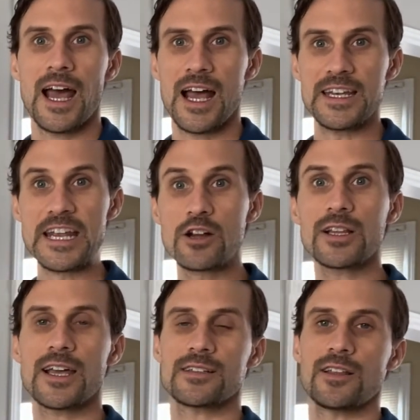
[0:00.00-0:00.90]

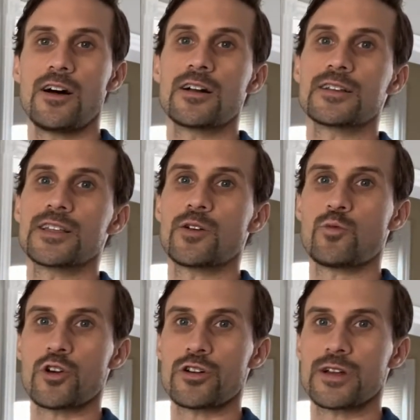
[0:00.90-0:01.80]
nearly as long as they
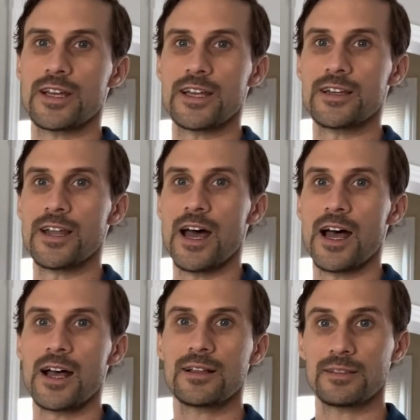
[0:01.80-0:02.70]
were in
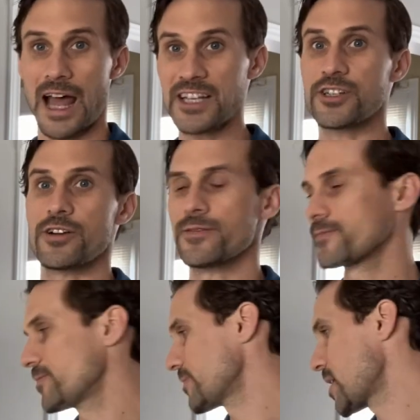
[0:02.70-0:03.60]
last year.
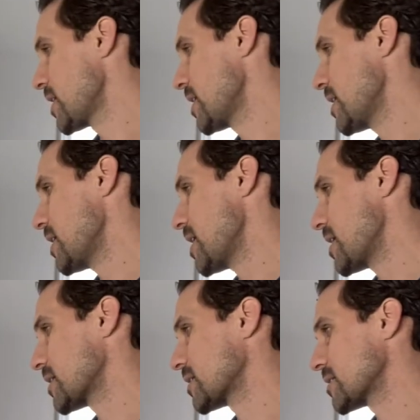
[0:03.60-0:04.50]

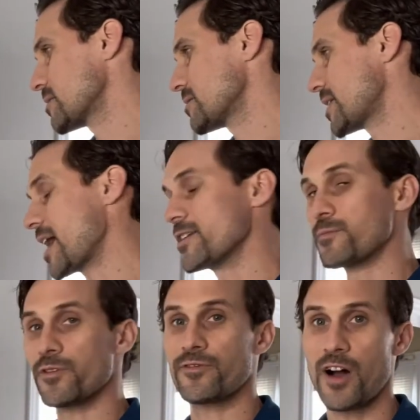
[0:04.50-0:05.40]
Stat
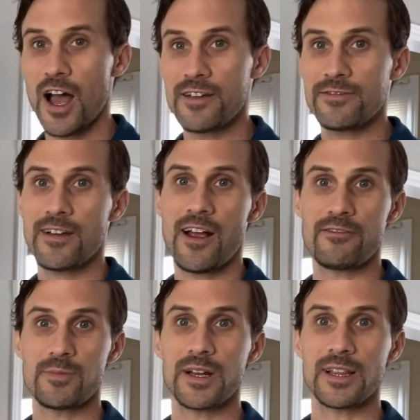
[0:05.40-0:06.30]
number five,
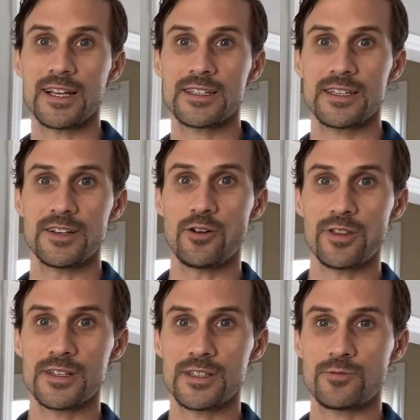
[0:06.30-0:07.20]
everybody likes to know
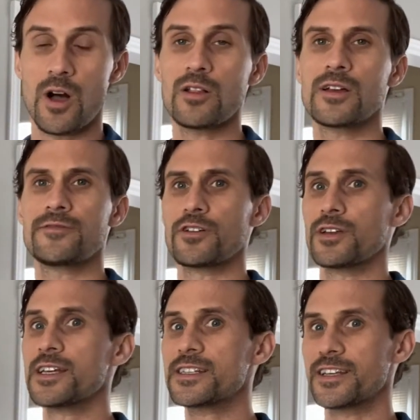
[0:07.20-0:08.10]
this as well. If you're
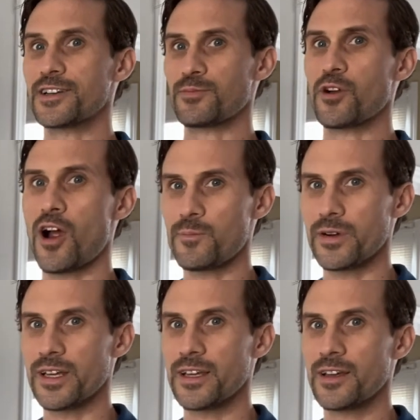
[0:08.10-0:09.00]
listing your
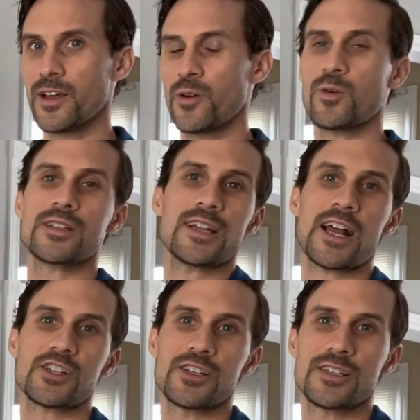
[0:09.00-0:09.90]
property, what is it
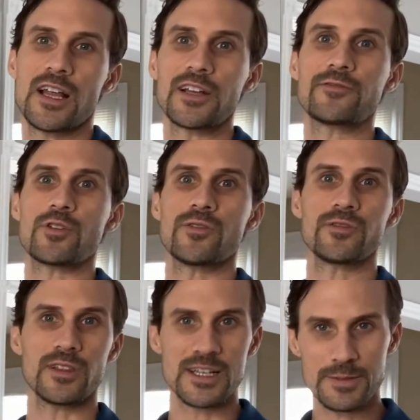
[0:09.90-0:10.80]
actually selling for?
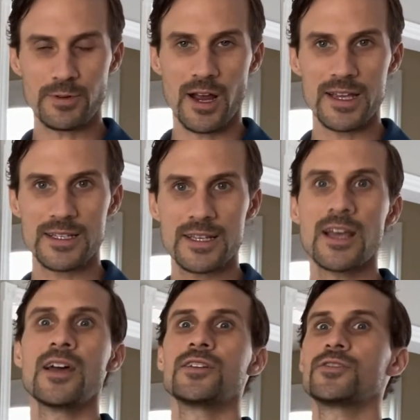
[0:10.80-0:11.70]
List price
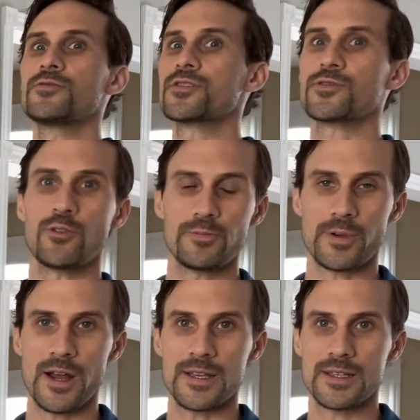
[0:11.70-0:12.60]
to sold
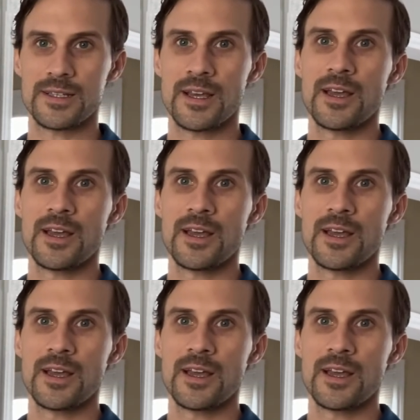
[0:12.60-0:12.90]
price.